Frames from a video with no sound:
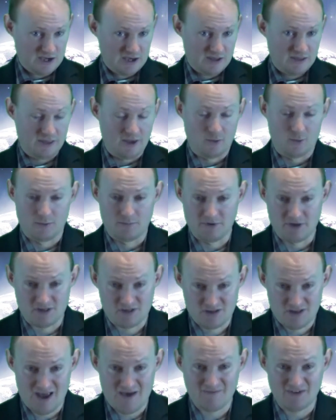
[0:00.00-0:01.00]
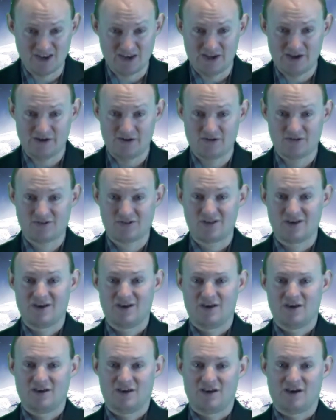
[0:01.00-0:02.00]
there would be seven years
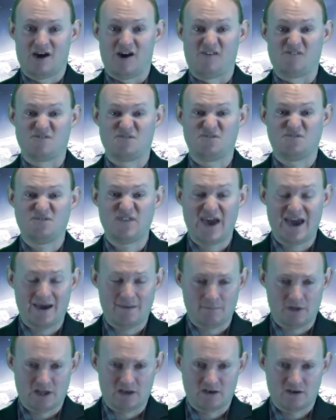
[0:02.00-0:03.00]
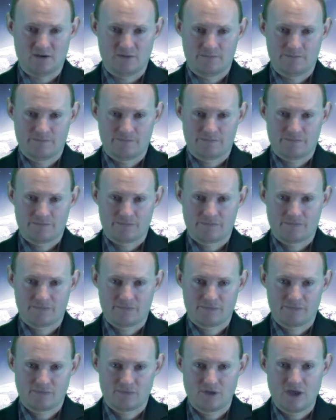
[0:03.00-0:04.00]
of famine.
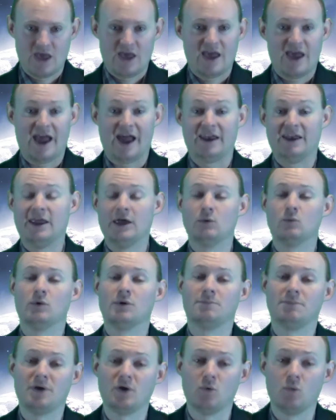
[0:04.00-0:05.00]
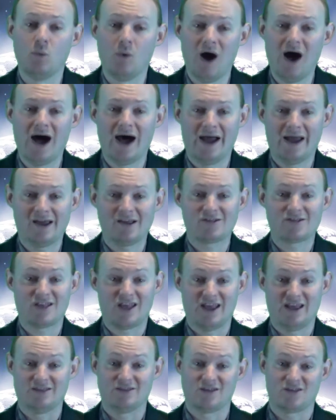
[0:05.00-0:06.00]
And it would be wise
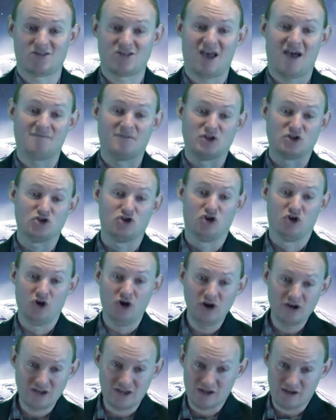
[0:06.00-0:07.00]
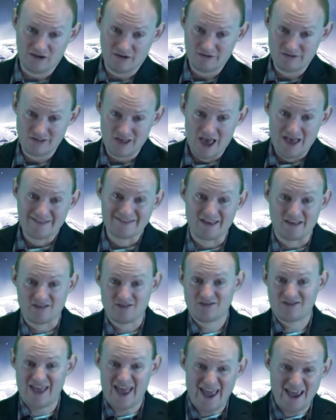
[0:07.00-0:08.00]
in the seven good years to
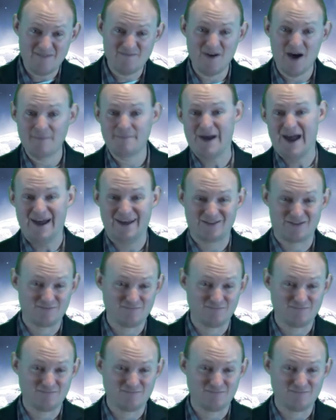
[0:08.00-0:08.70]
save up as